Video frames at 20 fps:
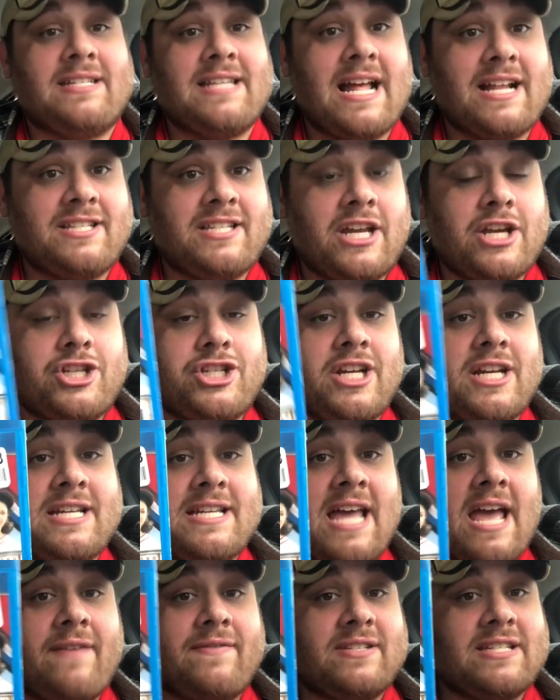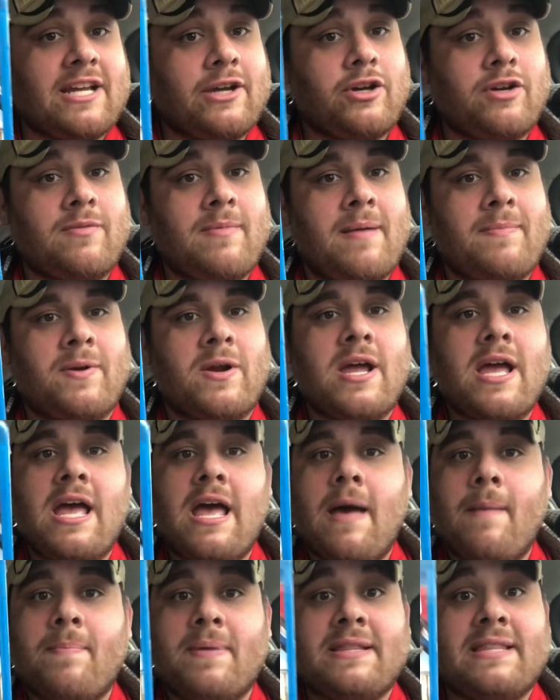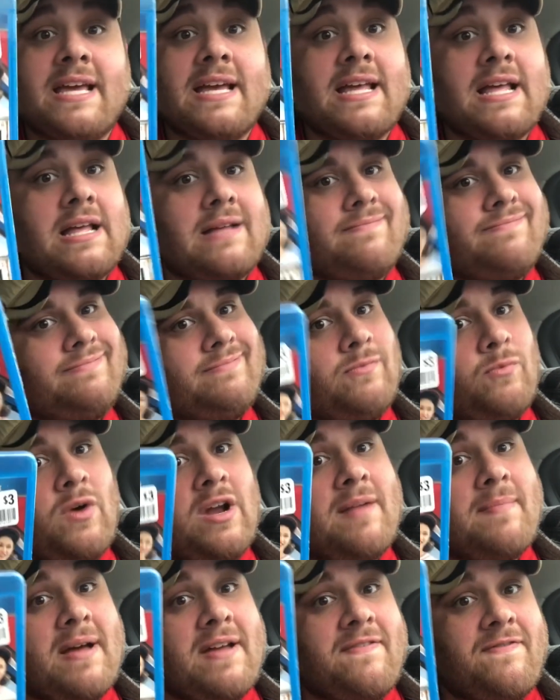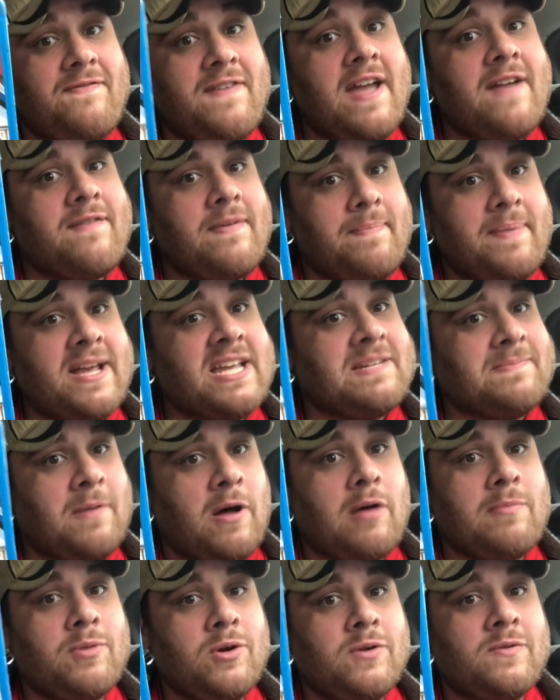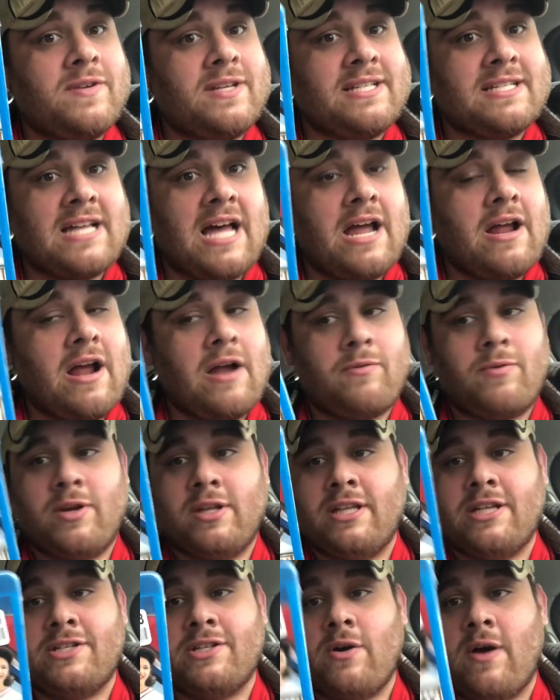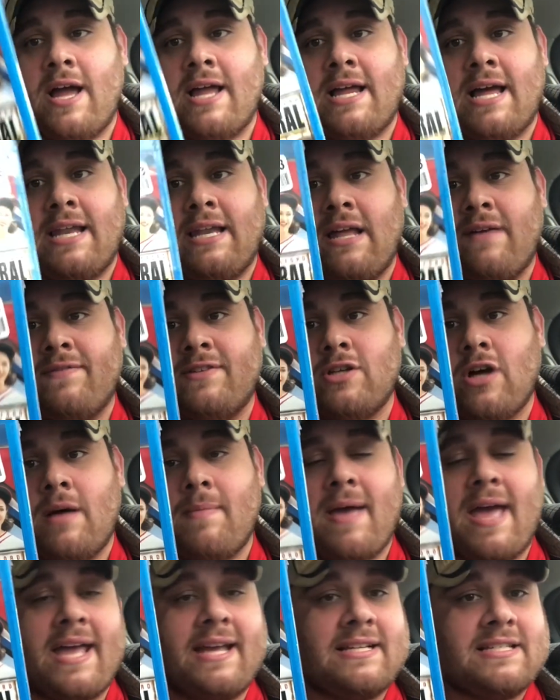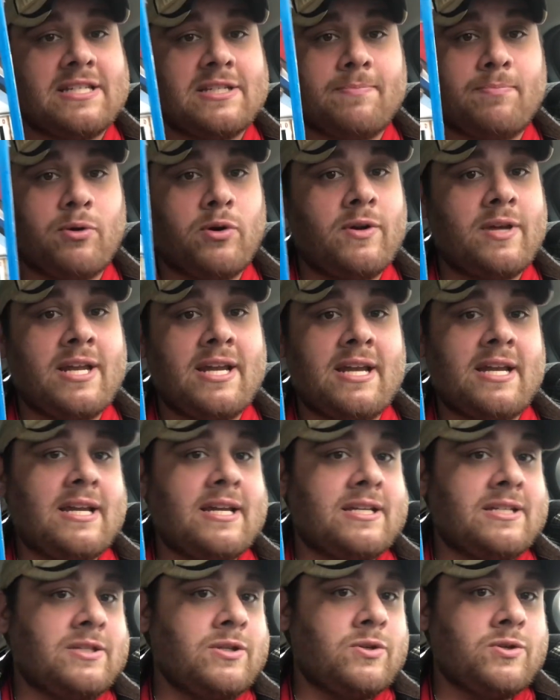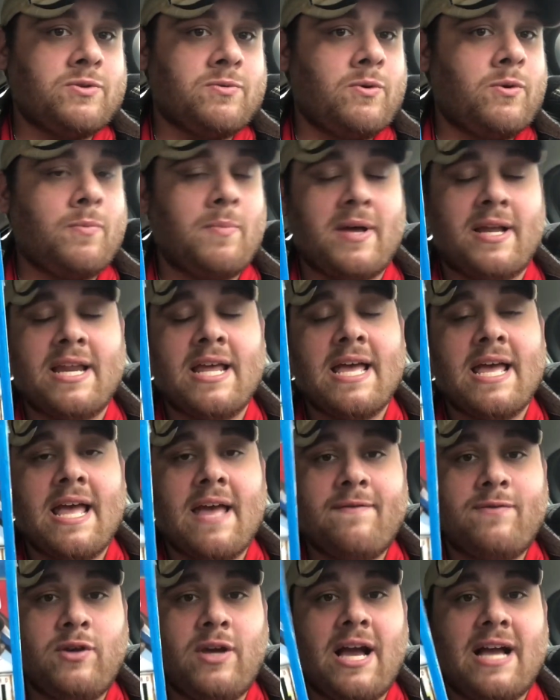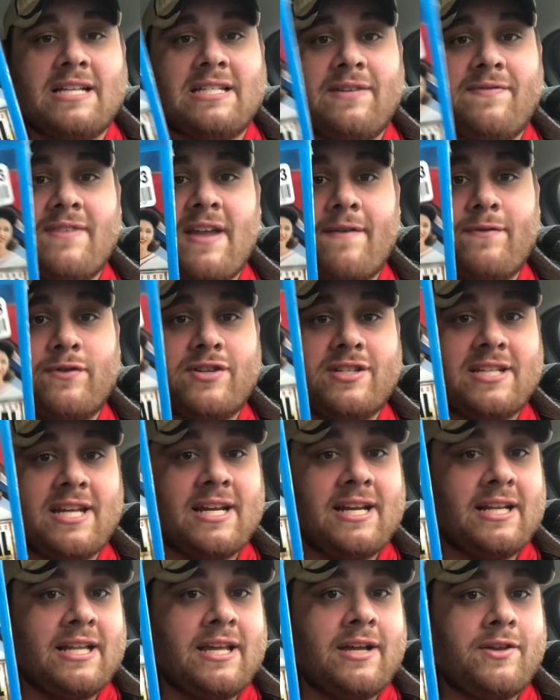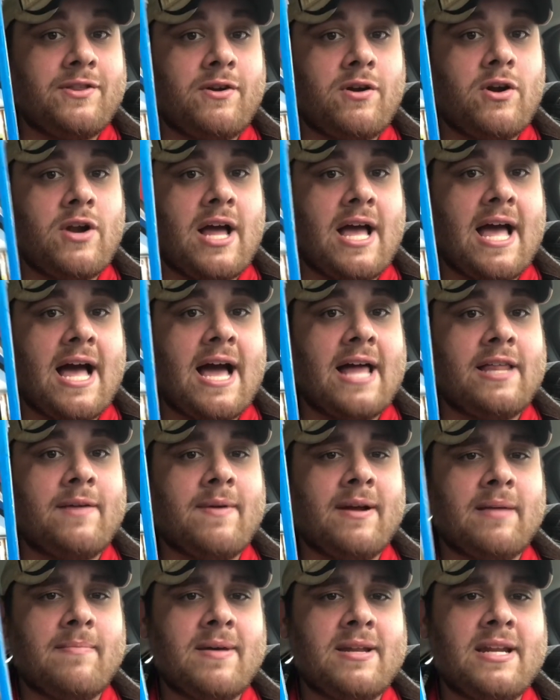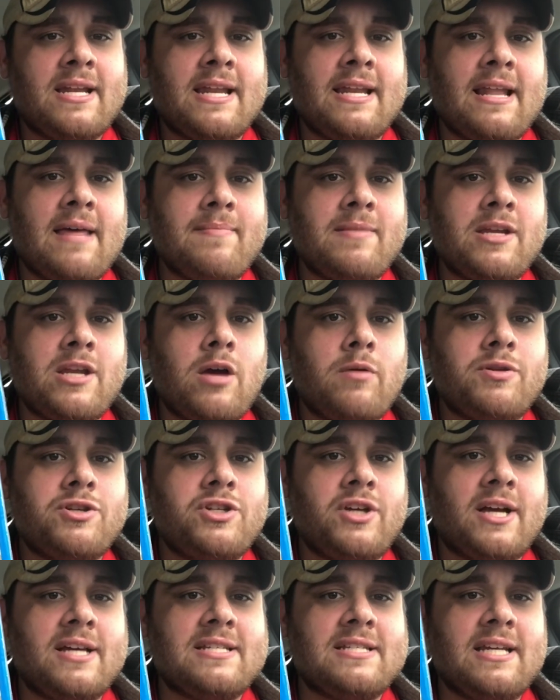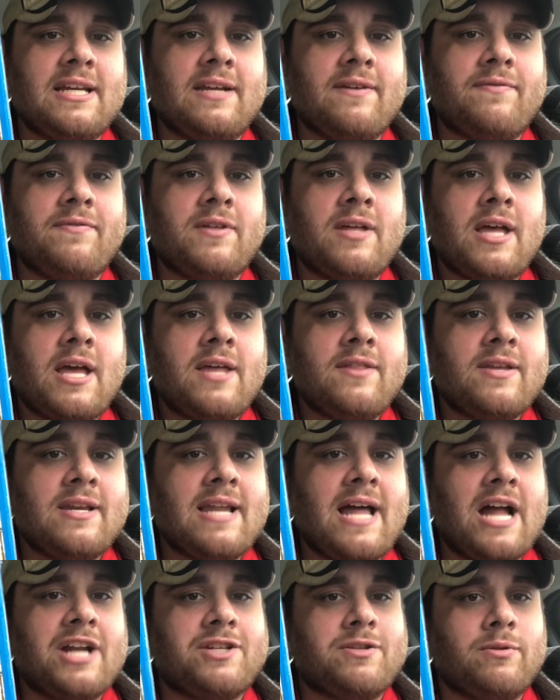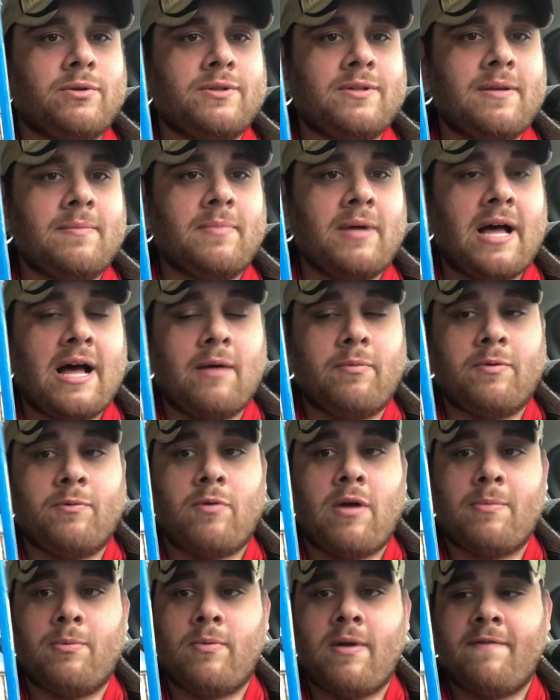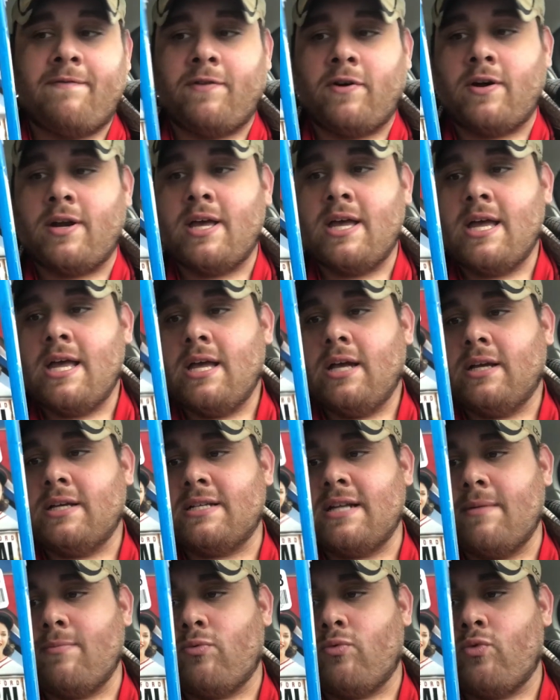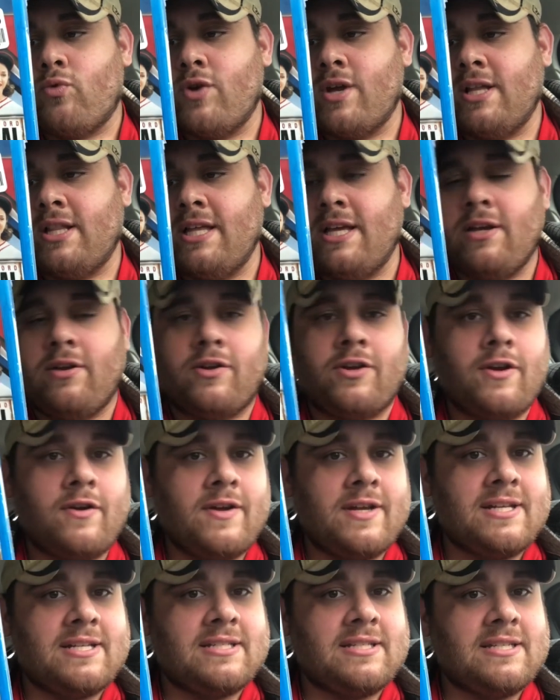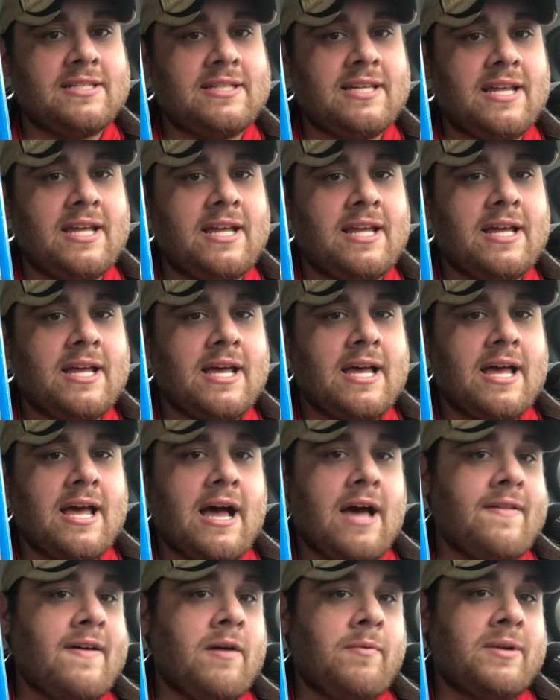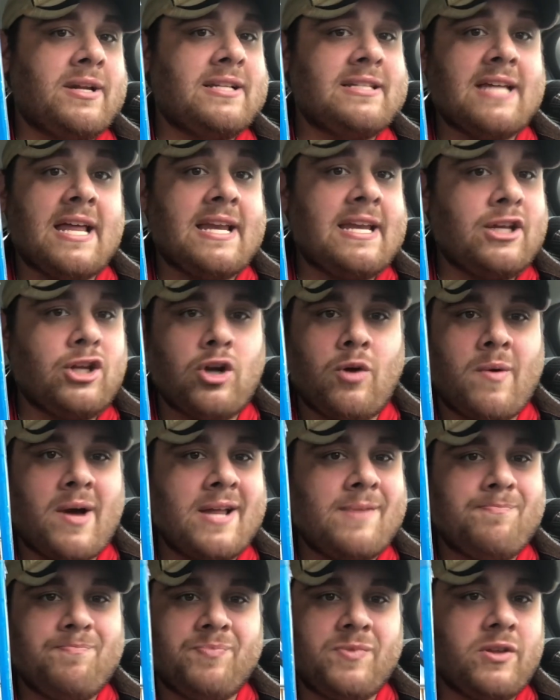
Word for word: That's it, Geena Davis. I couldn't remember, but one of my favorite baseball movies. I, I really do. I, I, love it. Tom Hanks is brilliant in it as usual. But if you guys have never seen A League of Their Own, I highly recommend it. And let me know what you guys think of The Natural uh, with Robert Redford, because I'm really curious to see how that one is. And you know what?